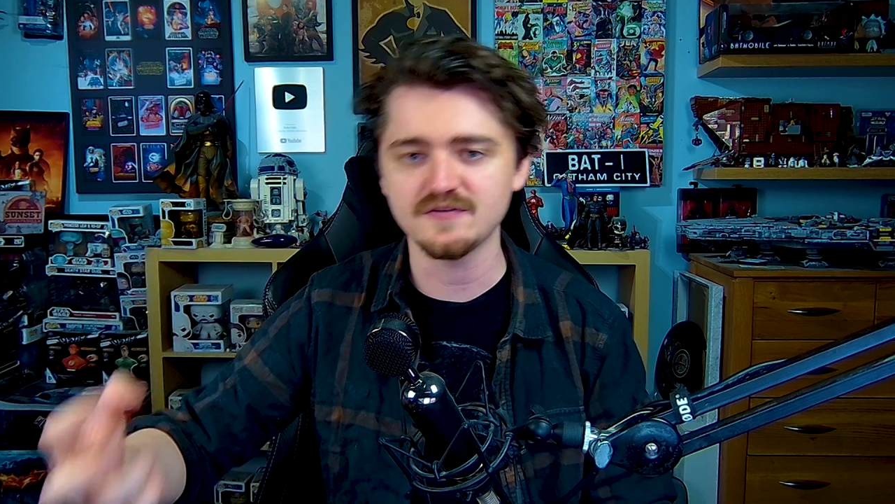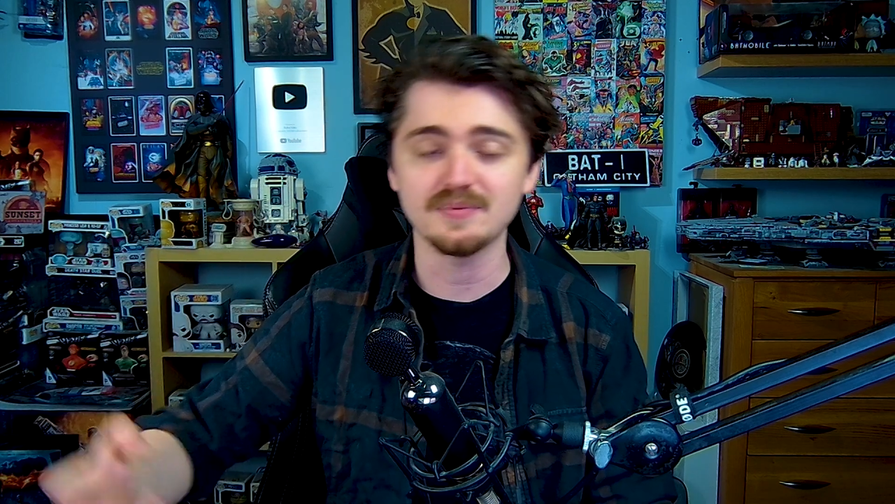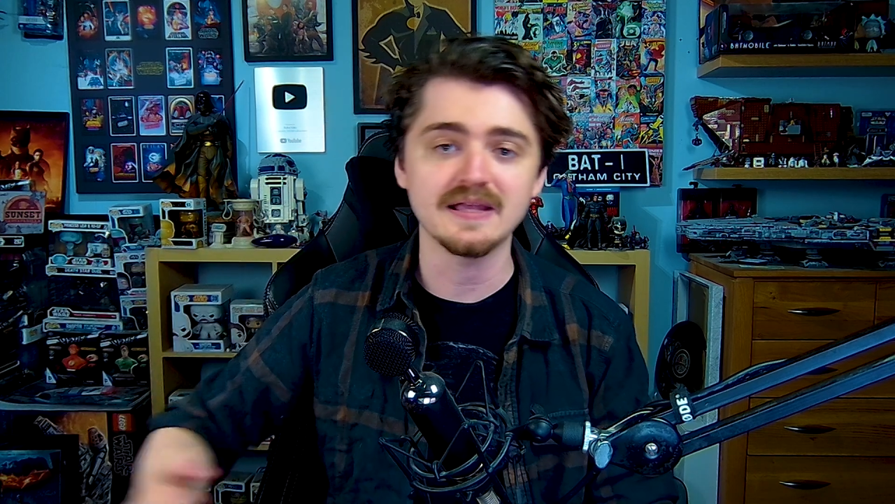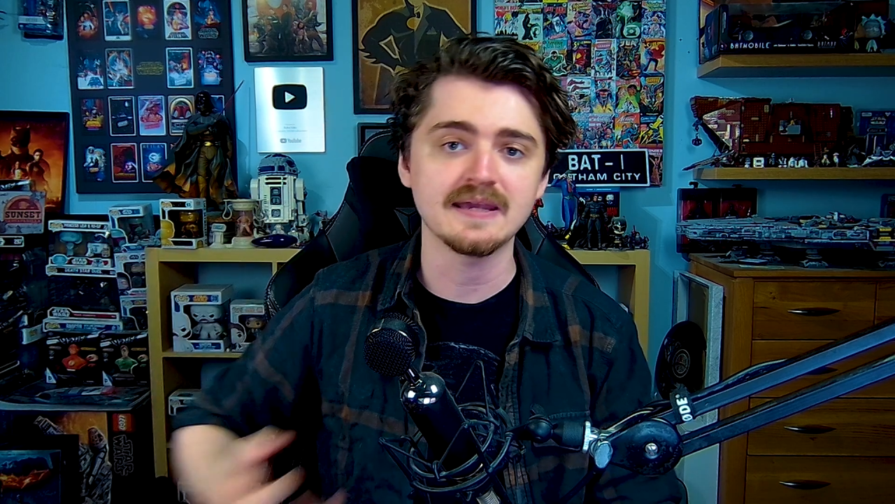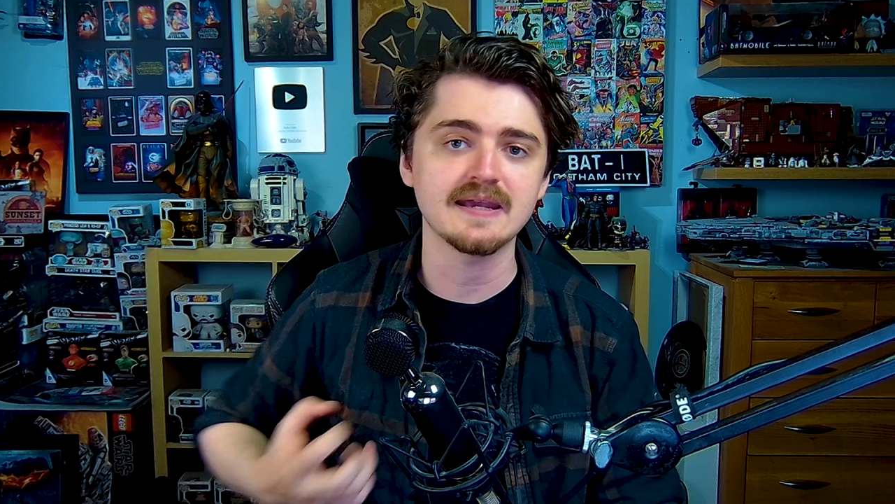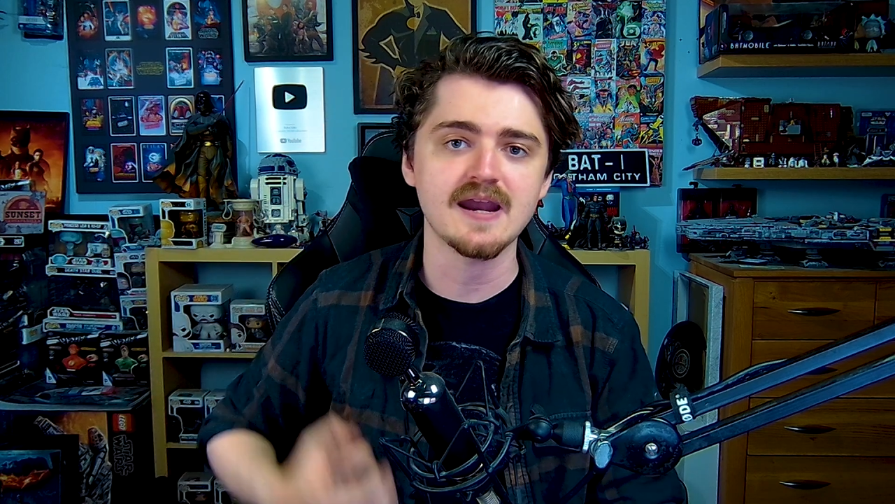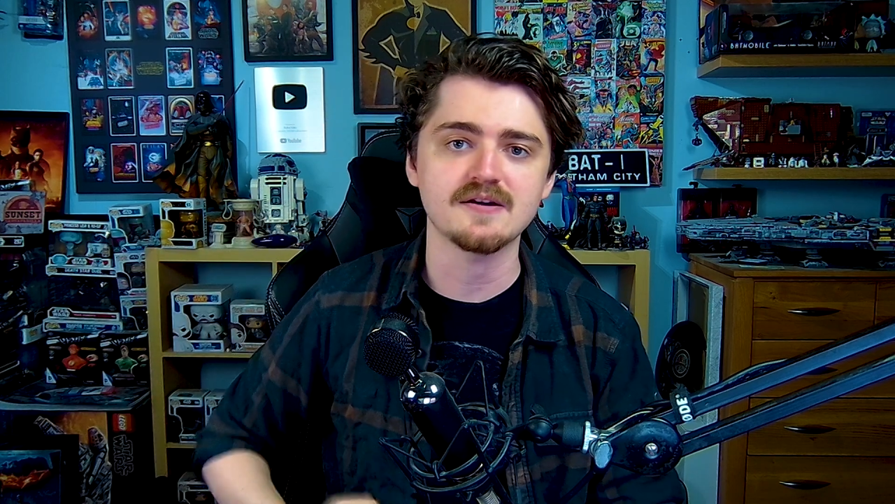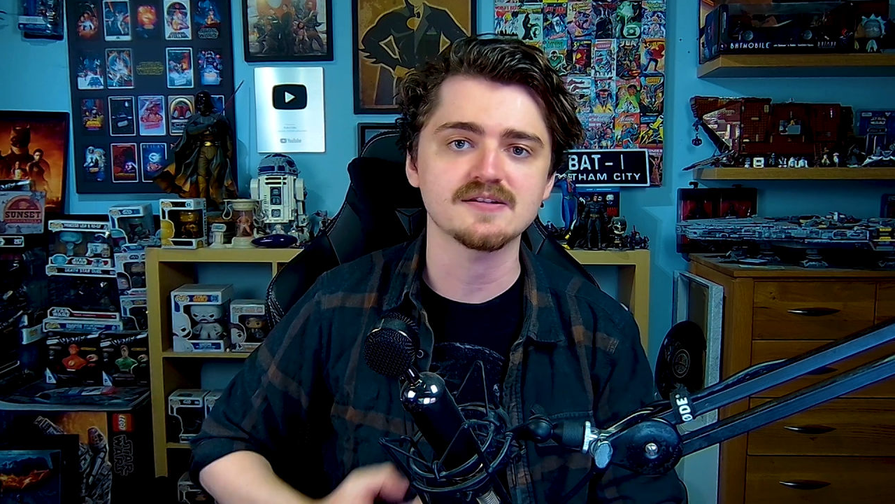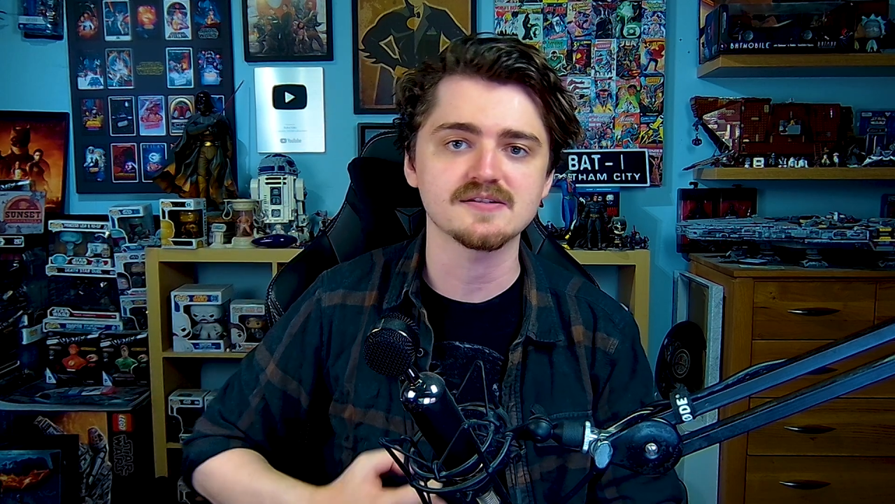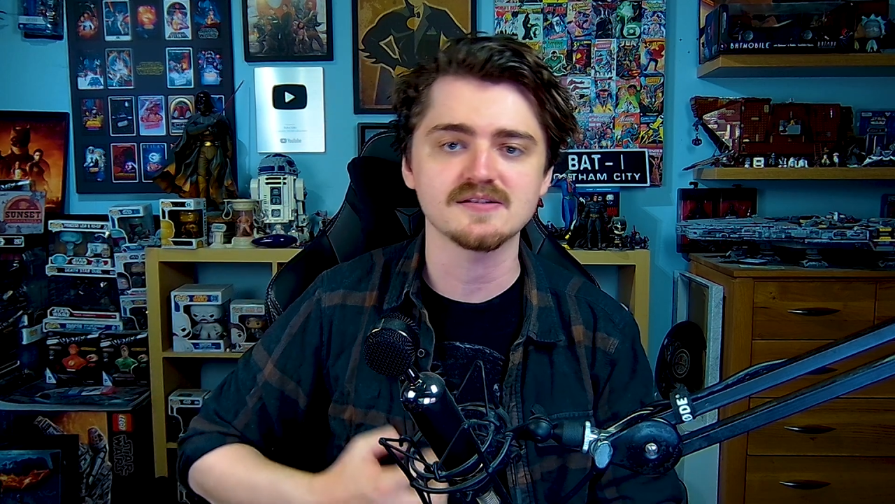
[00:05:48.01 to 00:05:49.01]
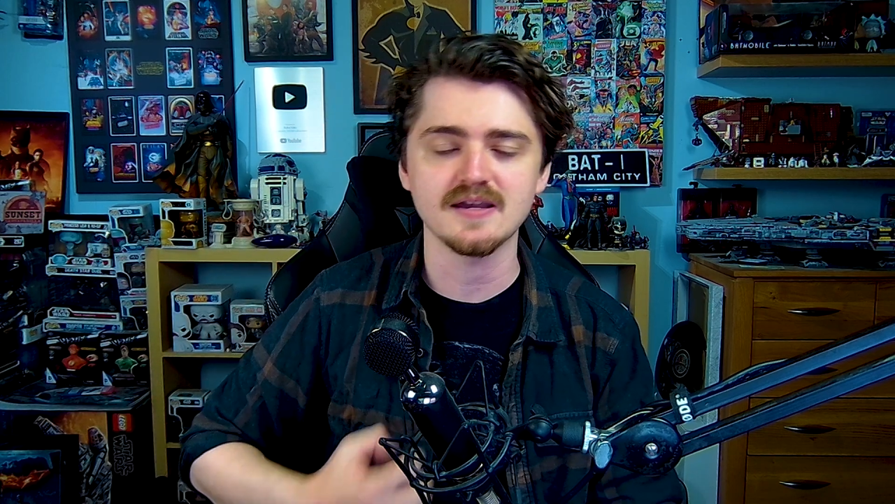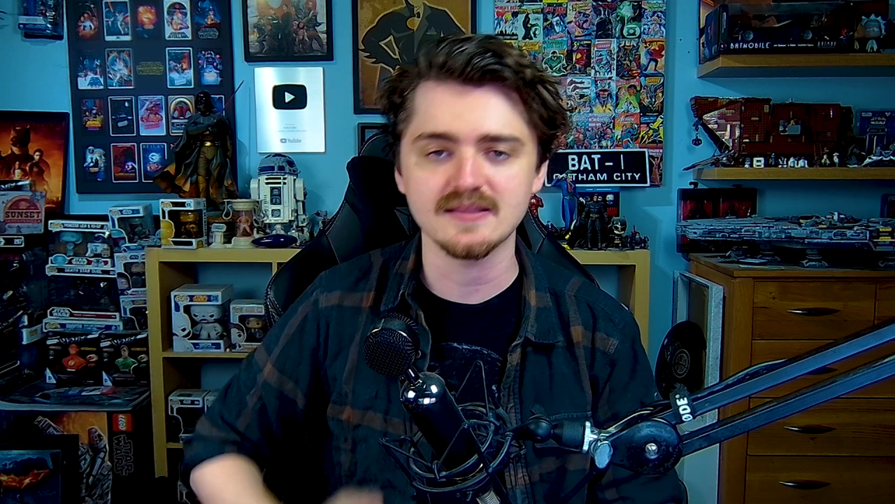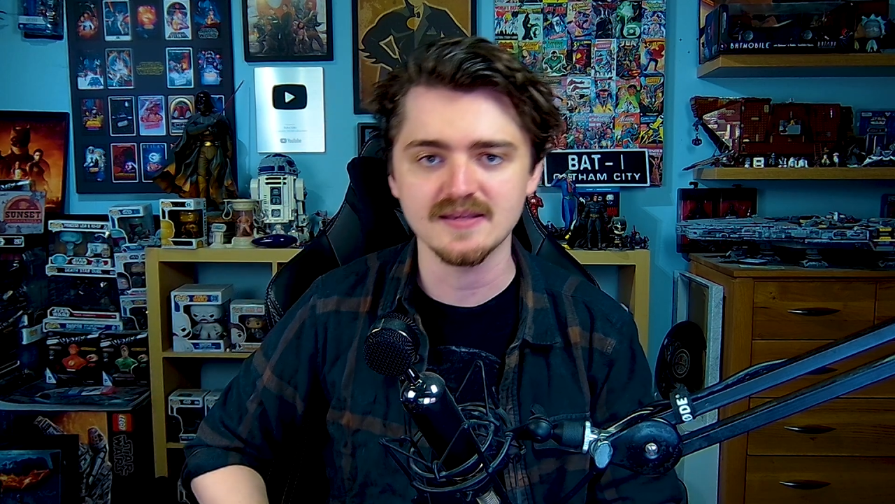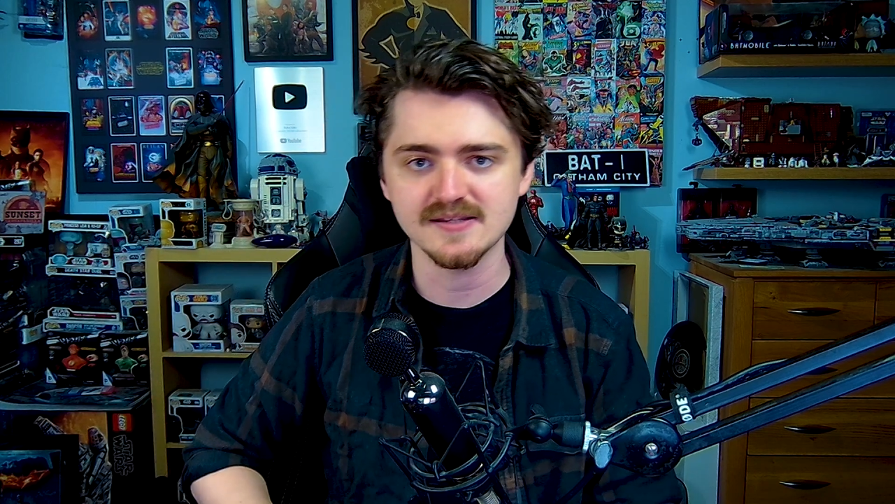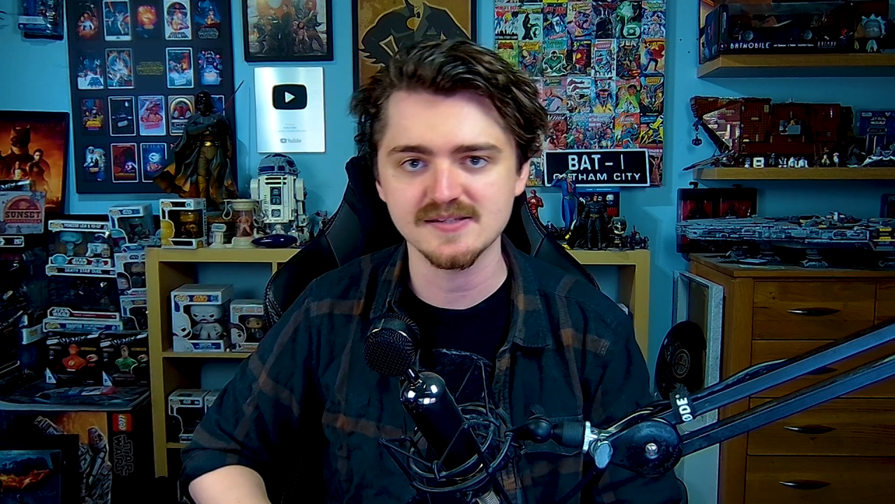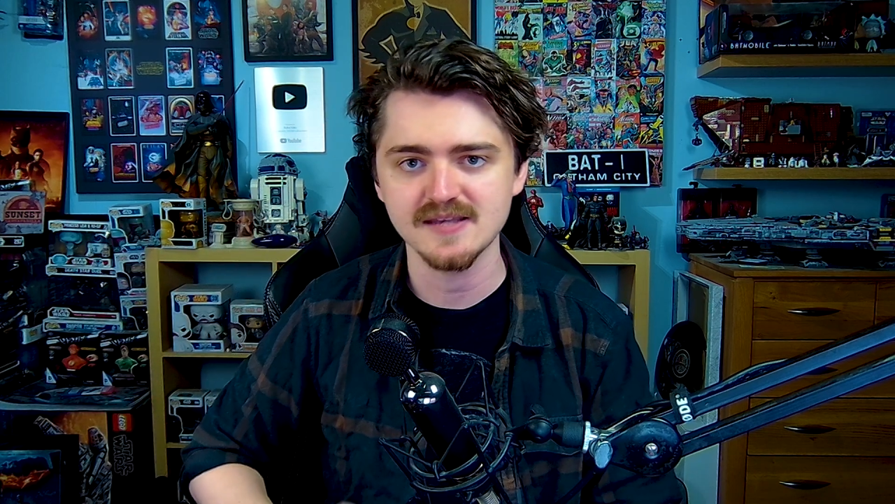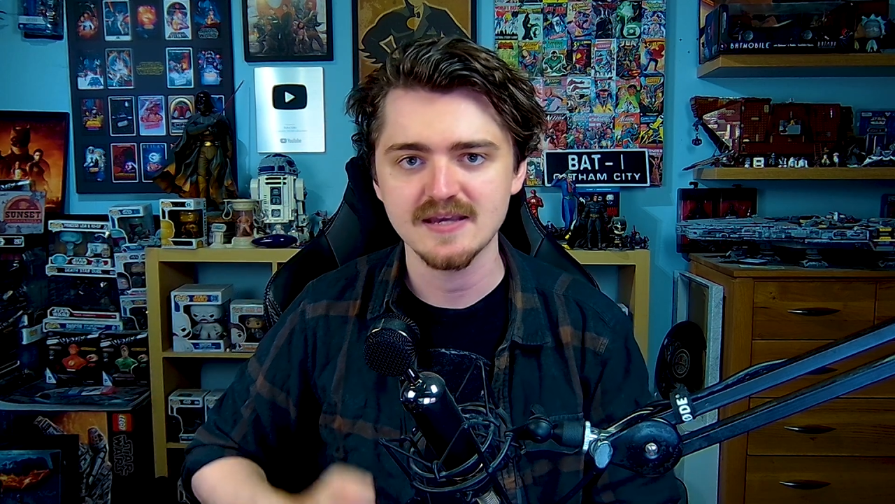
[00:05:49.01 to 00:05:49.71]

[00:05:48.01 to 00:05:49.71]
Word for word: playing characters like this.